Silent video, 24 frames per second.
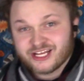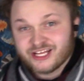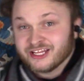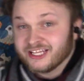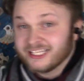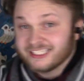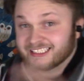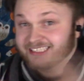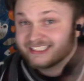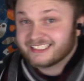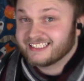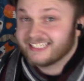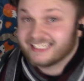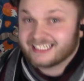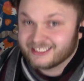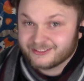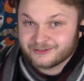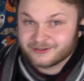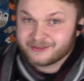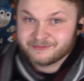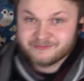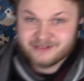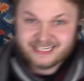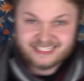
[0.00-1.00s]
And this sticks
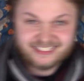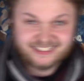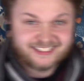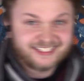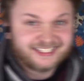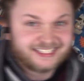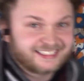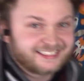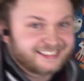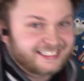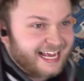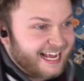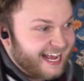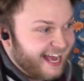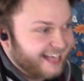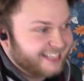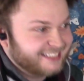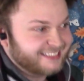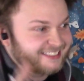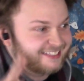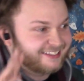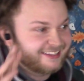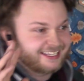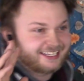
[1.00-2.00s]
with me to this day. I
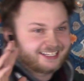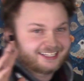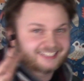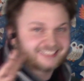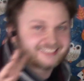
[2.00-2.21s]
still think